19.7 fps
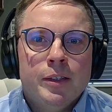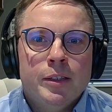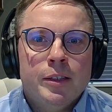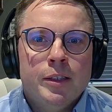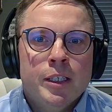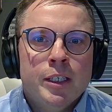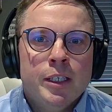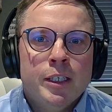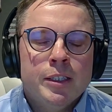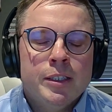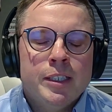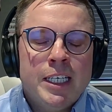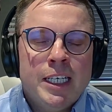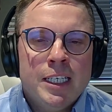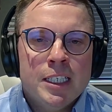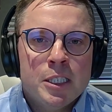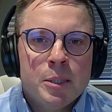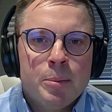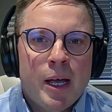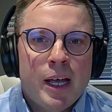the
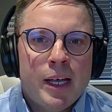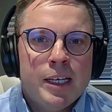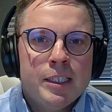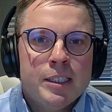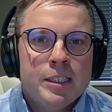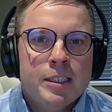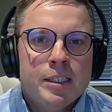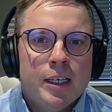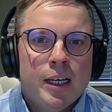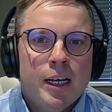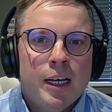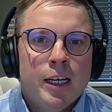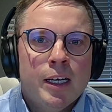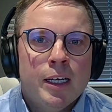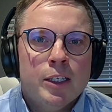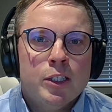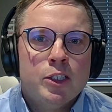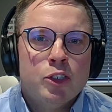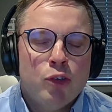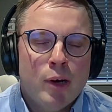dealer space,
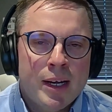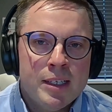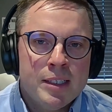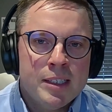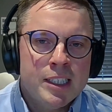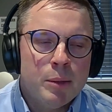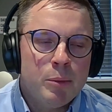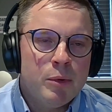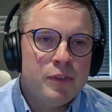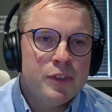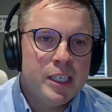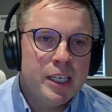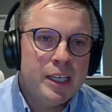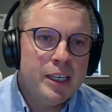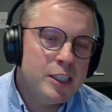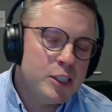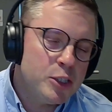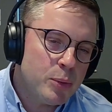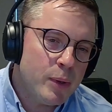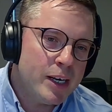trends that we've seen
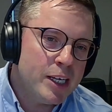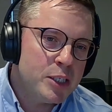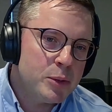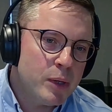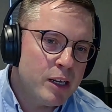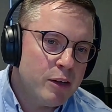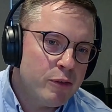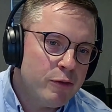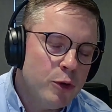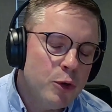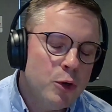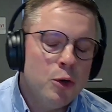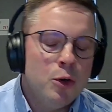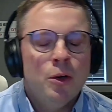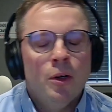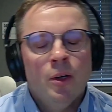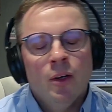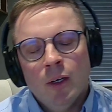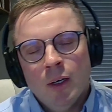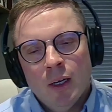in
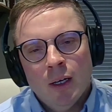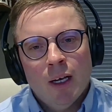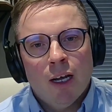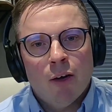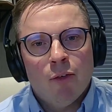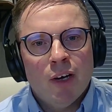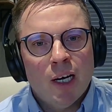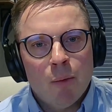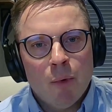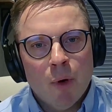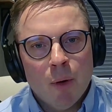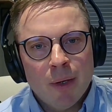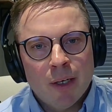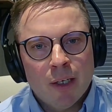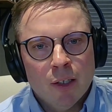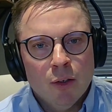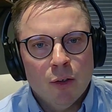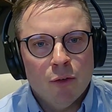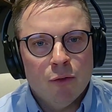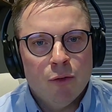2024, and really what we
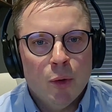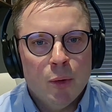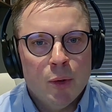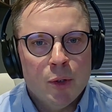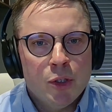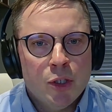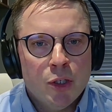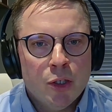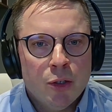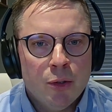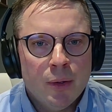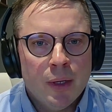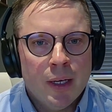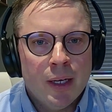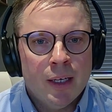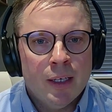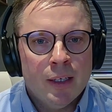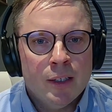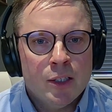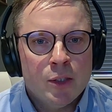can look forward to
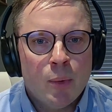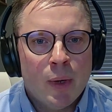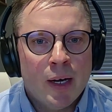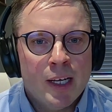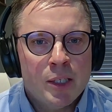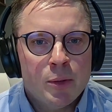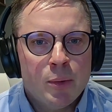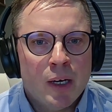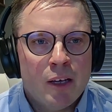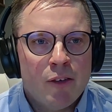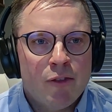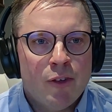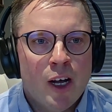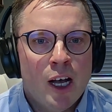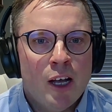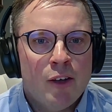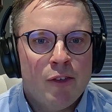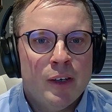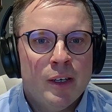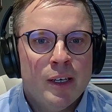in
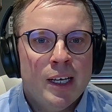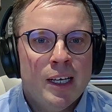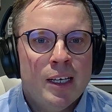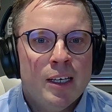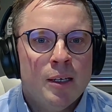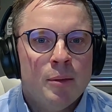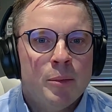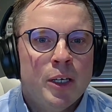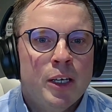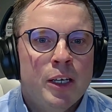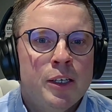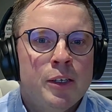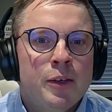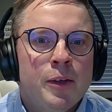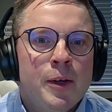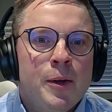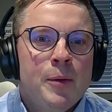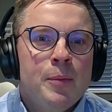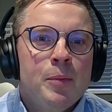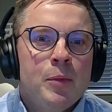2025. And Neil, I'm going to
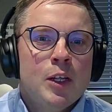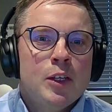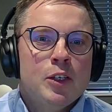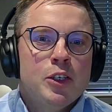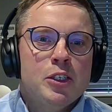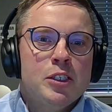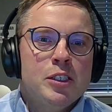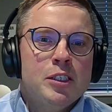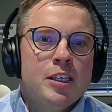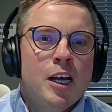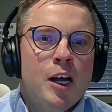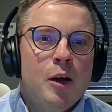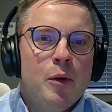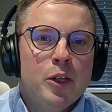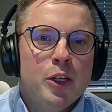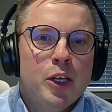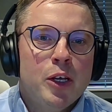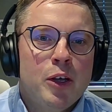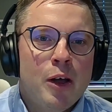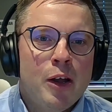just start
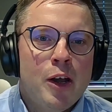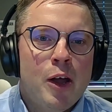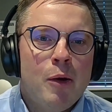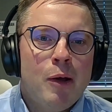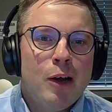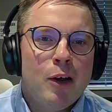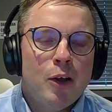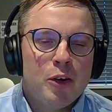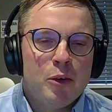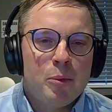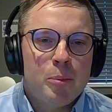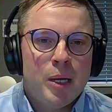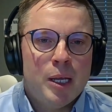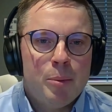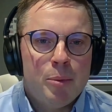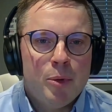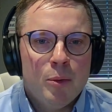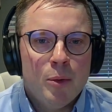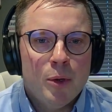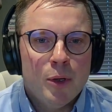with you. I know a lot of
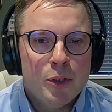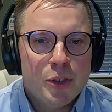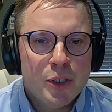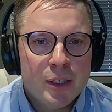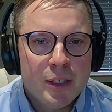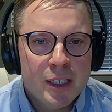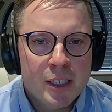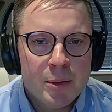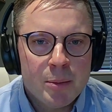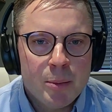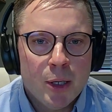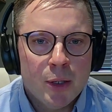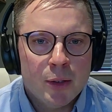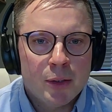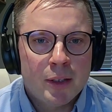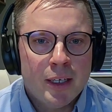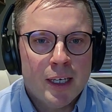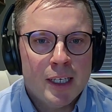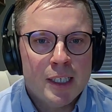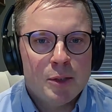people watching this
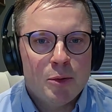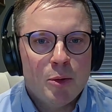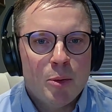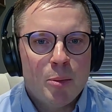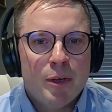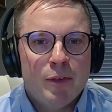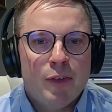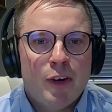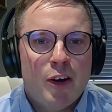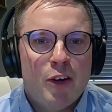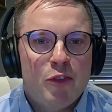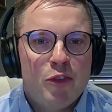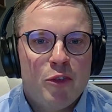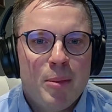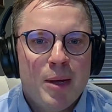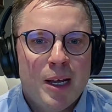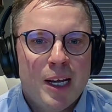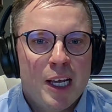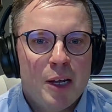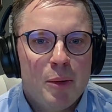podcast will be very
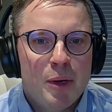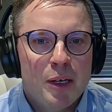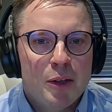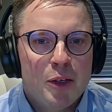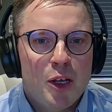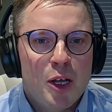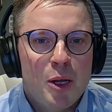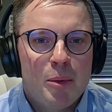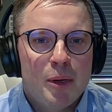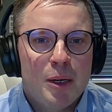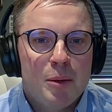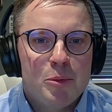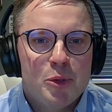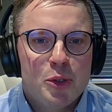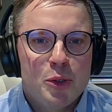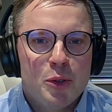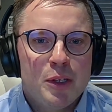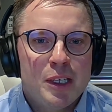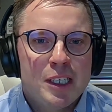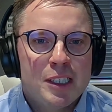familiar with you, but I'm
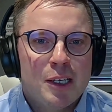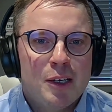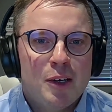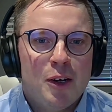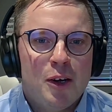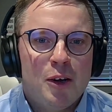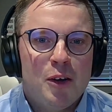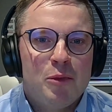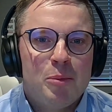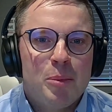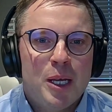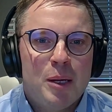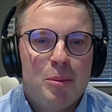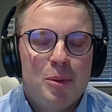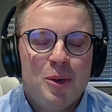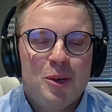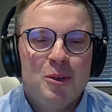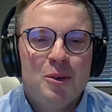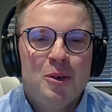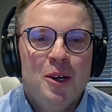sure there's a lot of
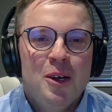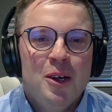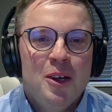people